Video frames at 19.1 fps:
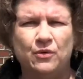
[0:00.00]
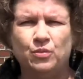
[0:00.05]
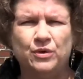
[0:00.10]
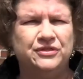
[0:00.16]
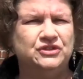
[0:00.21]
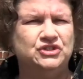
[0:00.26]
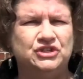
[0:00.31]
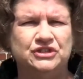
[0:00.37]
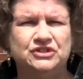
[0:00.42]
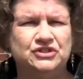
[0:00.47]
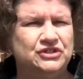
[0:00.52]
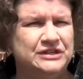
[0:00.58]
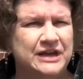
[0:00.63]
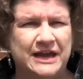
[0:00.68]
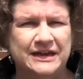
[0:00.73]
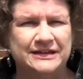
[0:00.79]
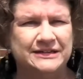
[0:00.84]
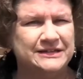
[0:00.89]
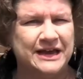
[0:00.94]
with just
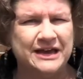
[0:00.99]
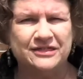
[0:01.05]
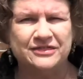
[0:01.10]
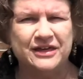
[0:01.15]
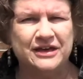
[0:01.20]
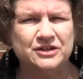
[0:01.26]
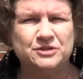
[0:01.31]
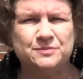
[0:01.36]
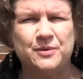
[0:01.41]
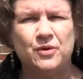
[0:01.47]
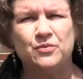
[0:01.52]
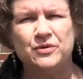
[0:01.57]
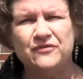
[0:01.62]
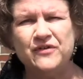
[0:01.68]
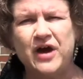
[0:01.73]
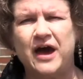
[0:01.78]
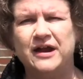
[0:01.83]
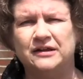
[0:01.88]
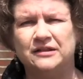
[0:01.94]
day-to-day -day things, but
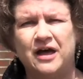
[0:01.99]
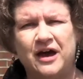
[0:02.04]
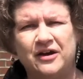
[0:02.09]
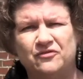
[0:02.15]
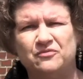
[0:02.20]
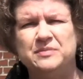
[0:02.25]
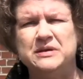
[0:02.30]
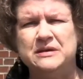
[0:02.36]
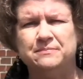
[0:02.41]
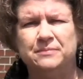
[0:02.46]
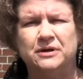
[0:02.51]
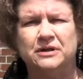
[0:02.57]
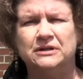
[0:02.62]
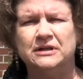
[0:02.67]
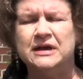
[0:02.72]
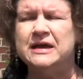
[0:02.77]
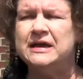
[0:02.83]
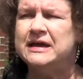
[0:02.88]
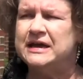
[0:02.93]
we've got a lot of people